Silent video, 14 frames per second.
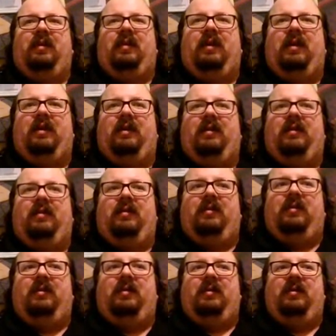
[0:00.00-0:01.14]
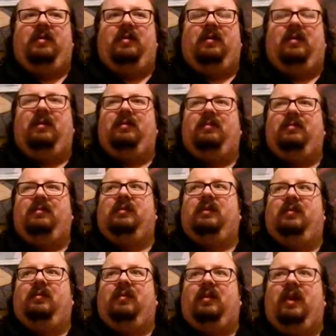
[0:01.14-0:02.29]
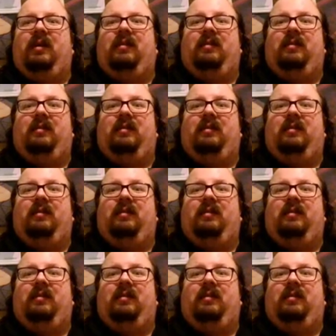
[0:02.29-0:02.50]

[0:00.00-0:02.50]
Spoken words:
get a lot